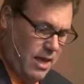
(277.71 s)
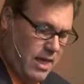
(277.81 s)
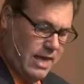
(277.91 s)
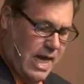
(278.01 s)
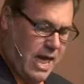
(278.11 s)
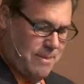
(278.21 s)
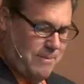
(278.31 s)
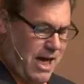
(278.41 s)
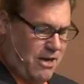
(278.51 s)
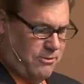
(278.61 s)
And it came to
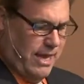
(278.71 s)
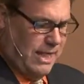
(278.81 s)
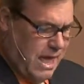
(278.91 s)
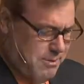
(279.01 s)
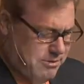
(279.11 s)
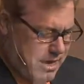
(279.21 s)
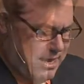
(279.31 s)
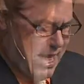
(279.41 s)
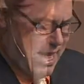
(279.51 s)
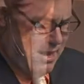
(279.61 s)
pass when Eli was laid down